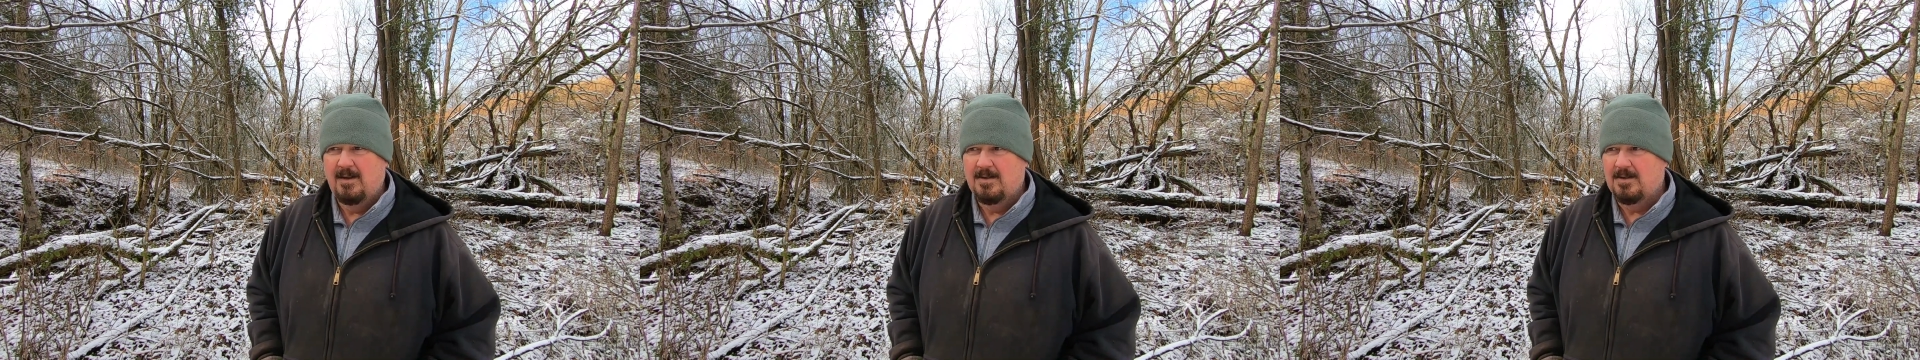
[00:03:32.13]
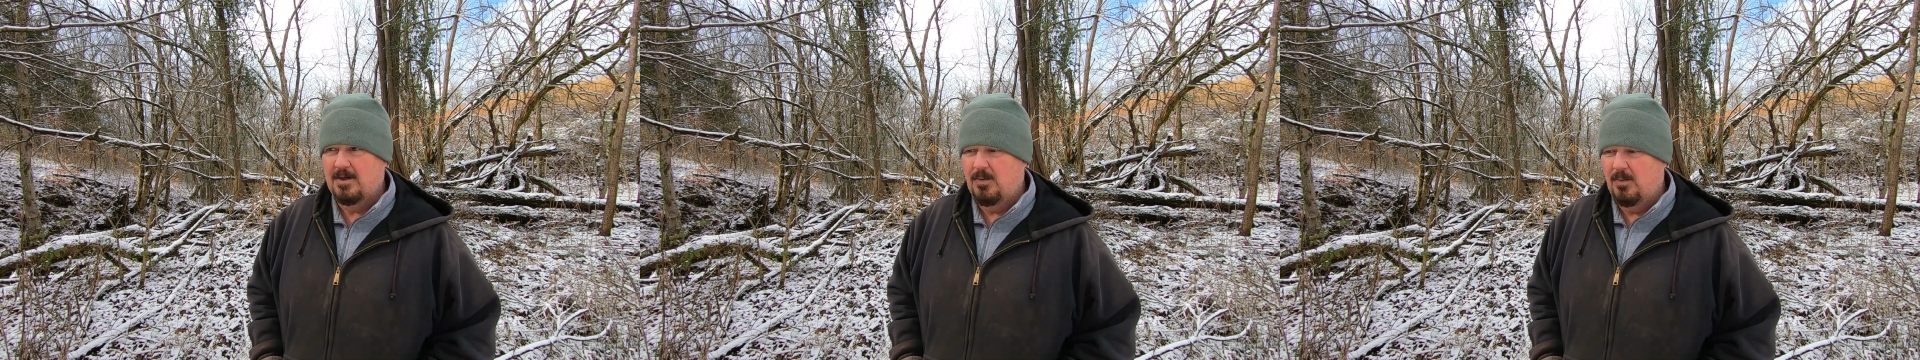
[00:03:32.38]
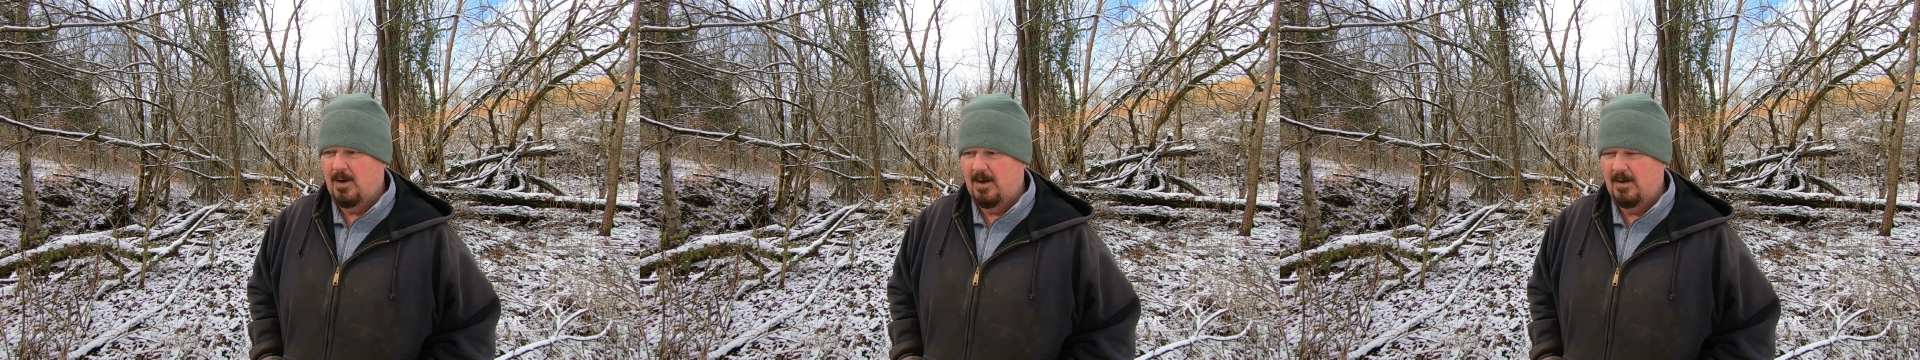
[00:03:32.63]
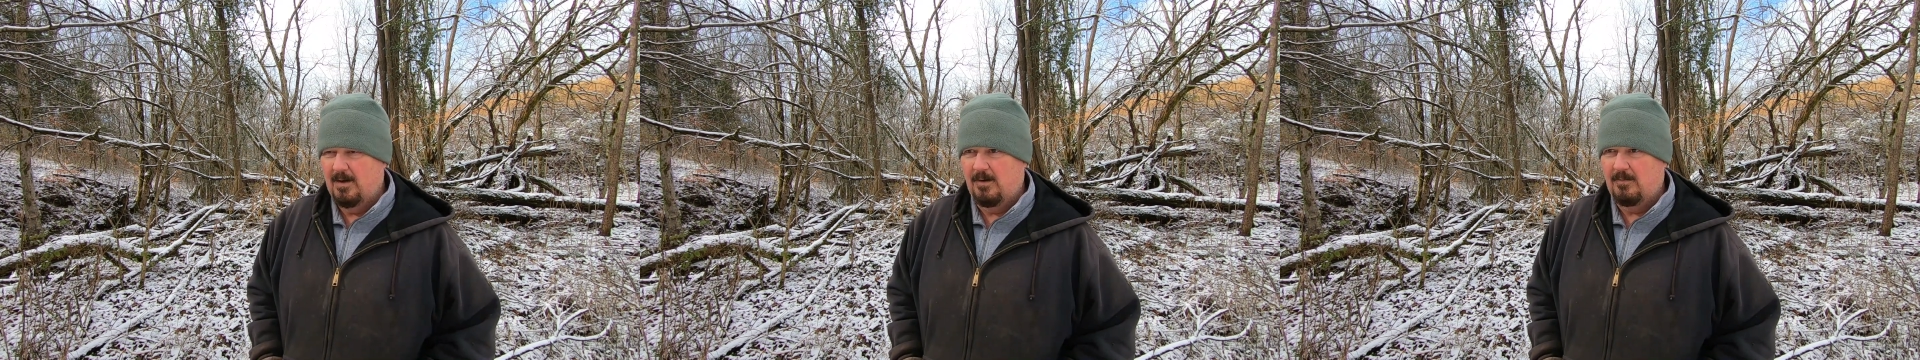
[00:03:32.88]

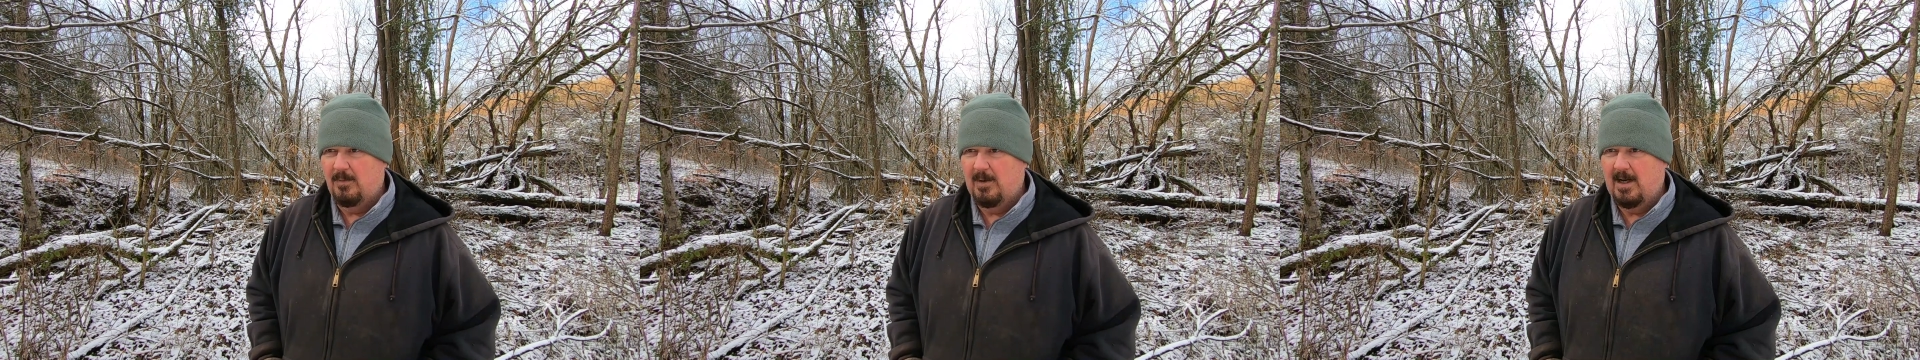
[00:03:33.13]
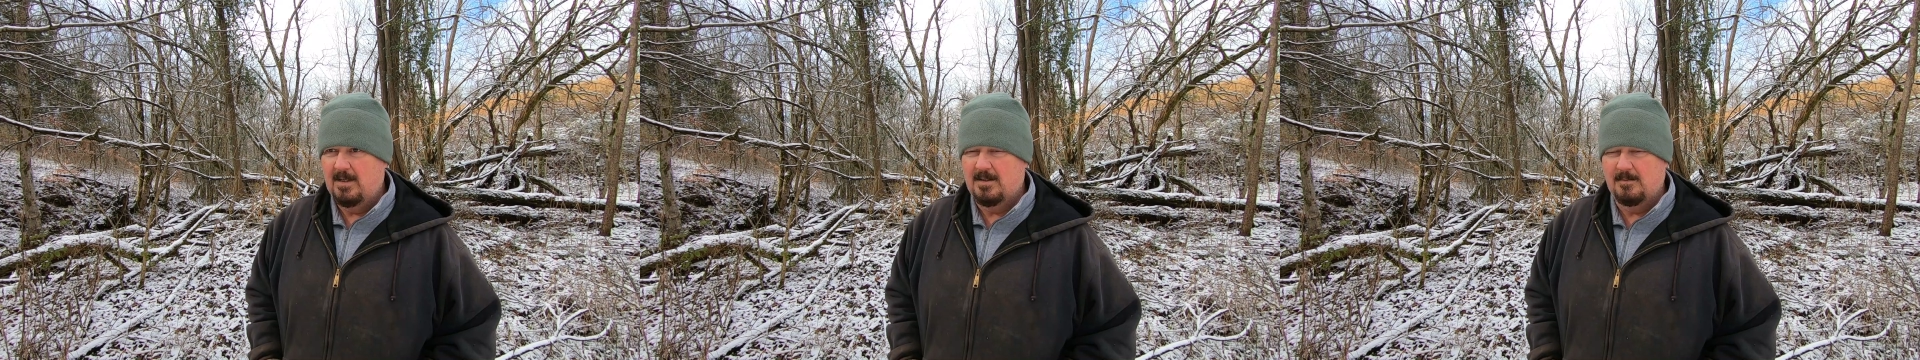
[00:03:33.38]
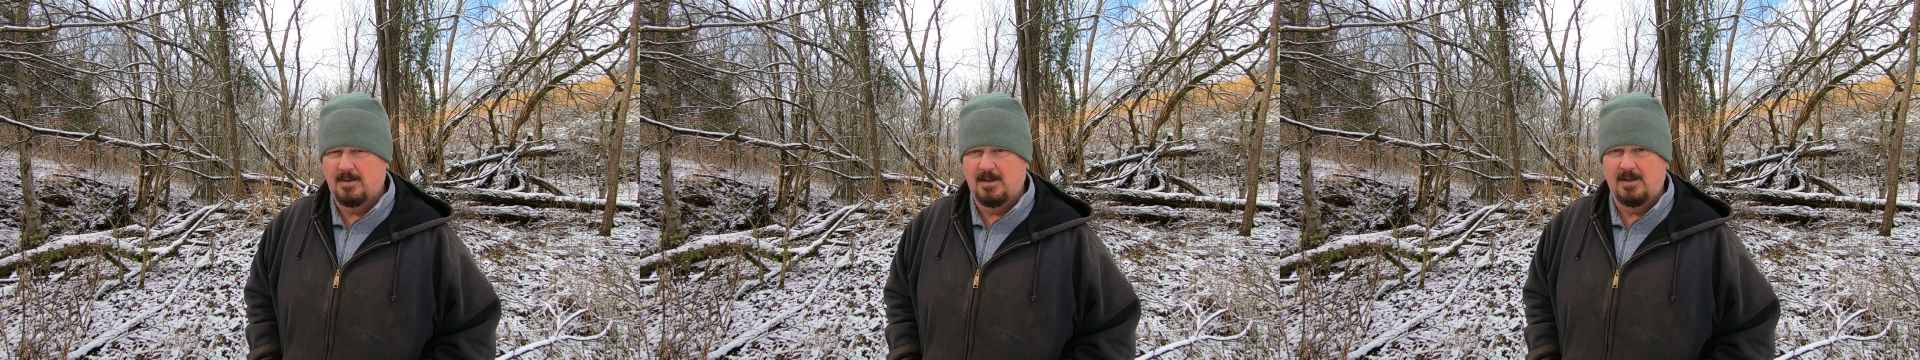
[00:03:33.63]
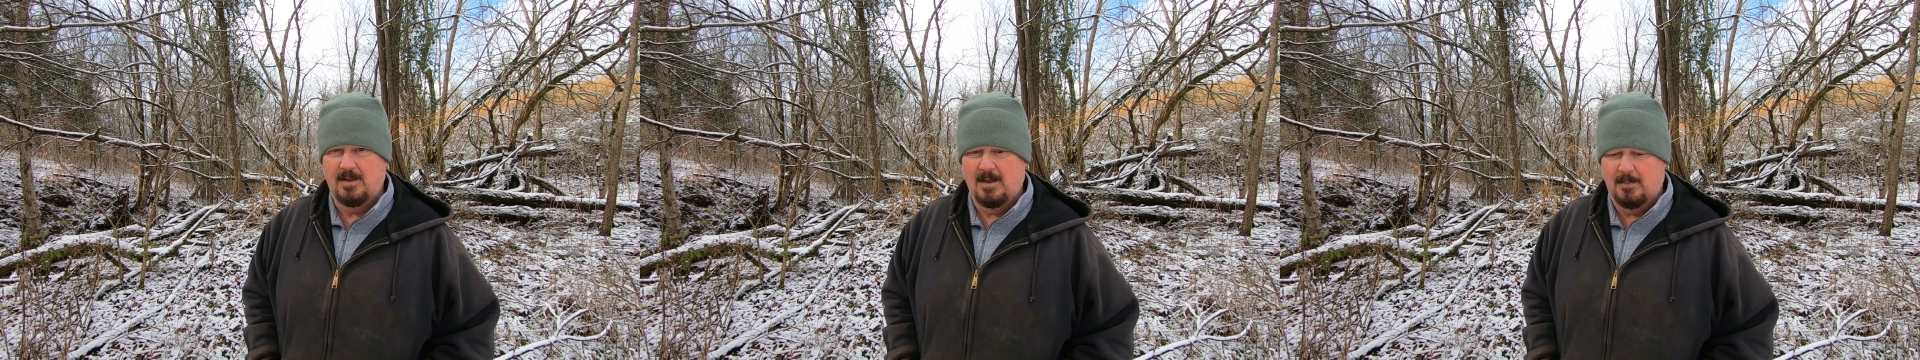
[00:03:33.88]
so hopefully we got some
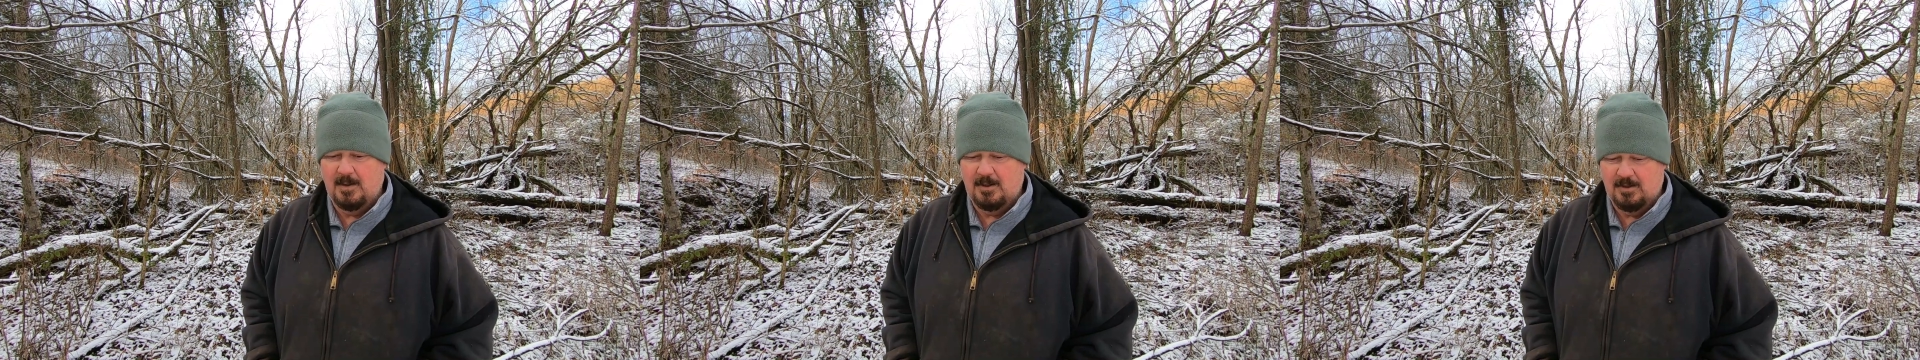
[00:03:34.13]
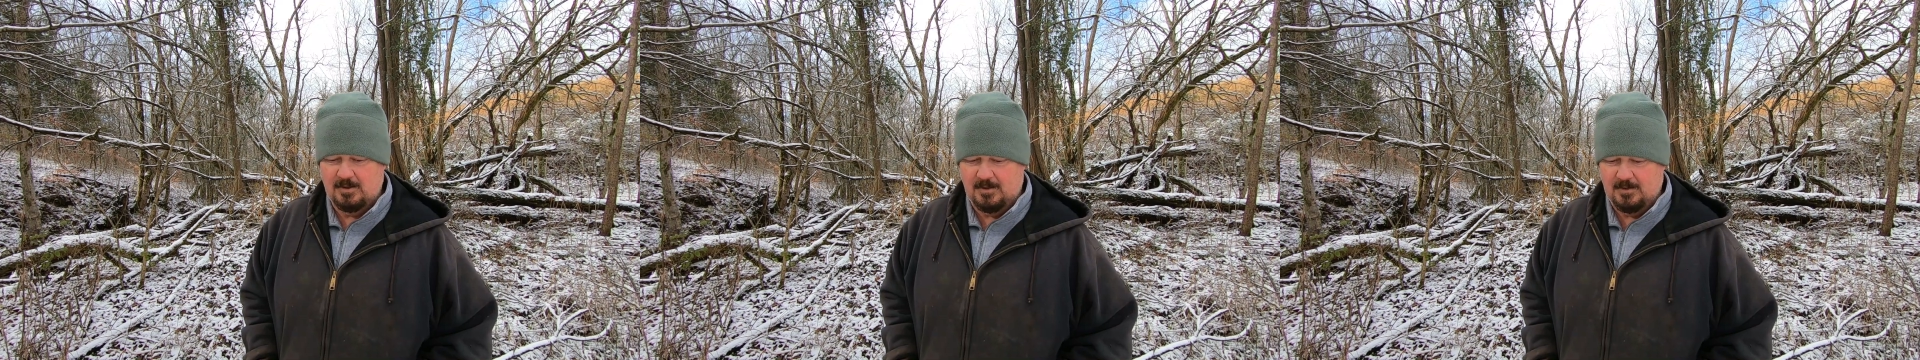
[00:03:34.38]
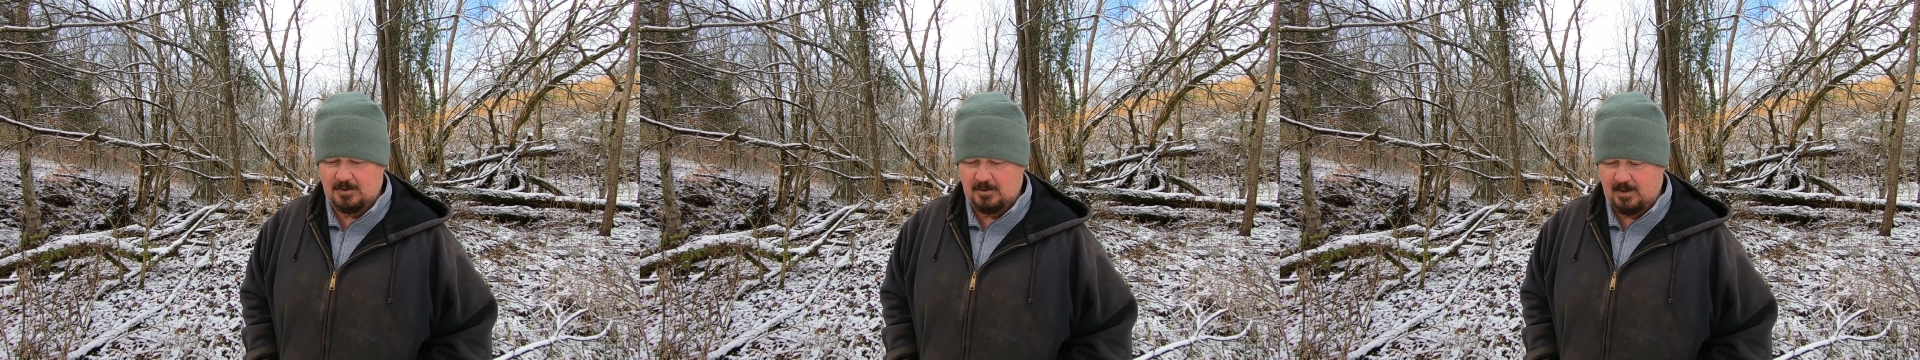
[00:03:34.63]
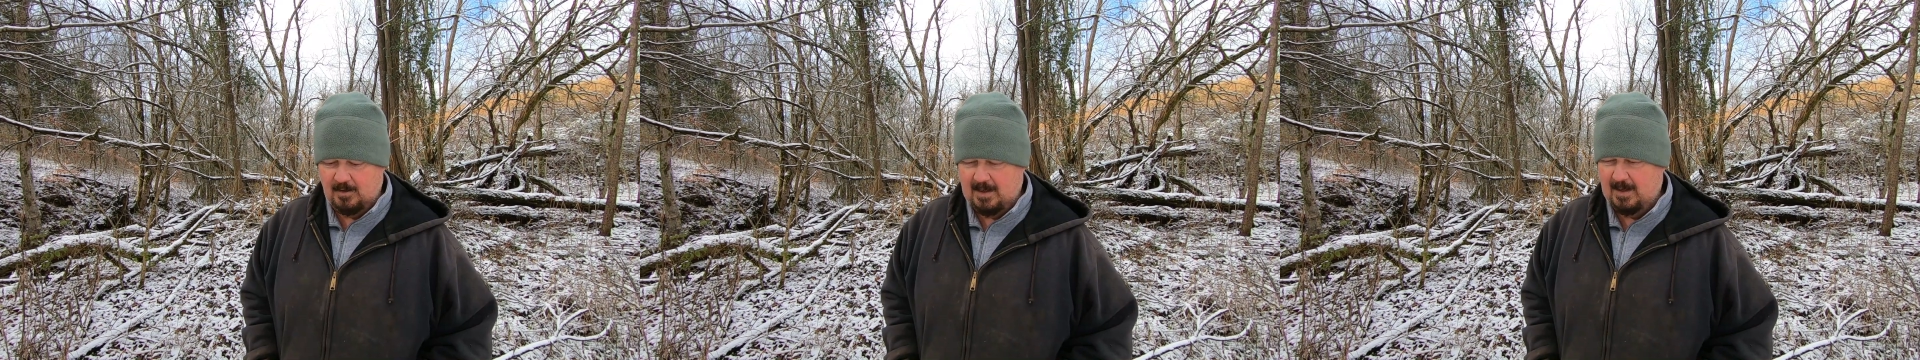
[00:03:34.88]
good pictures on the
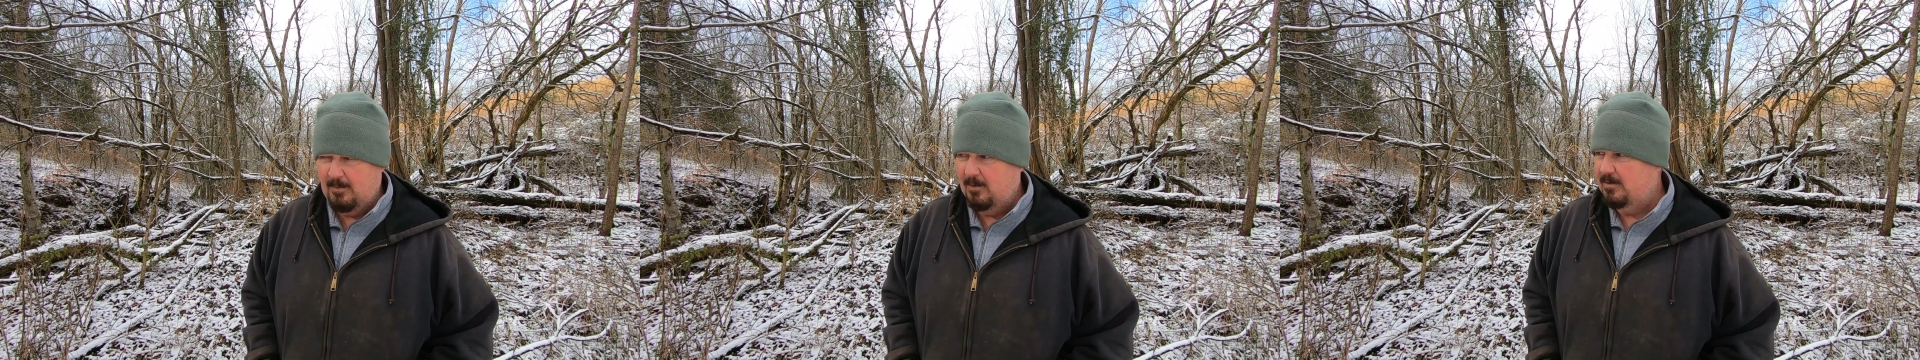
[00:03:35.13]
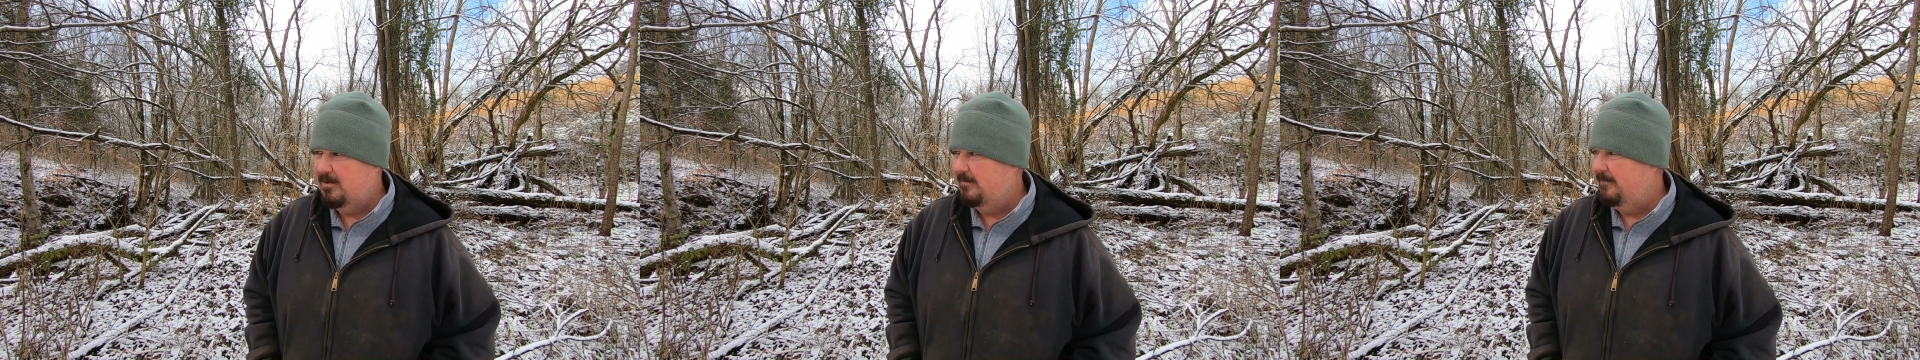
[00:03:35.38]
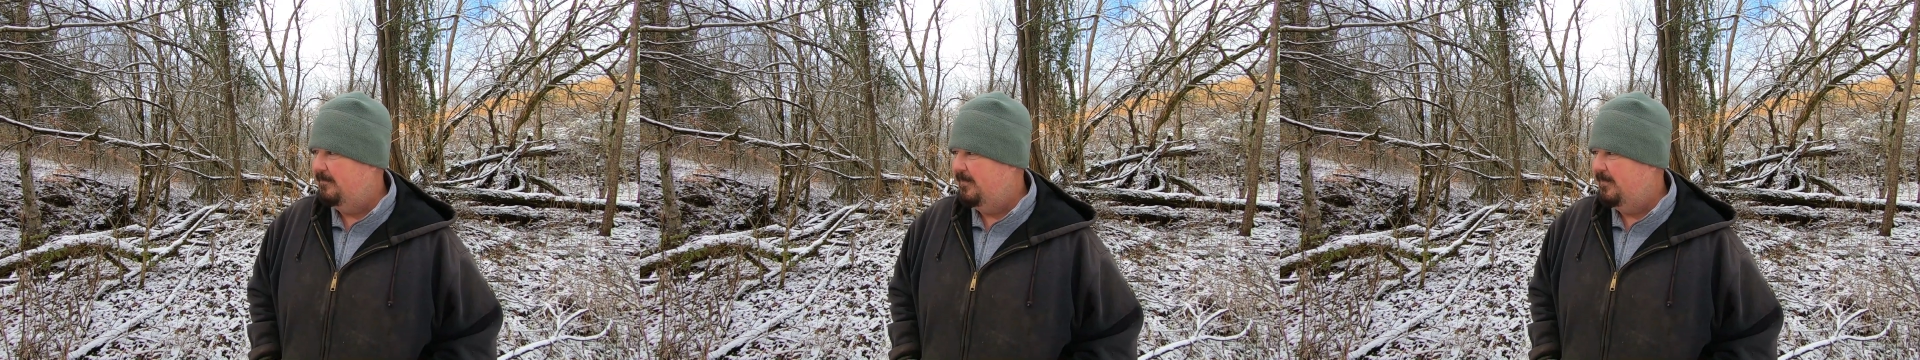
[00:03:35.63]
trail cameras.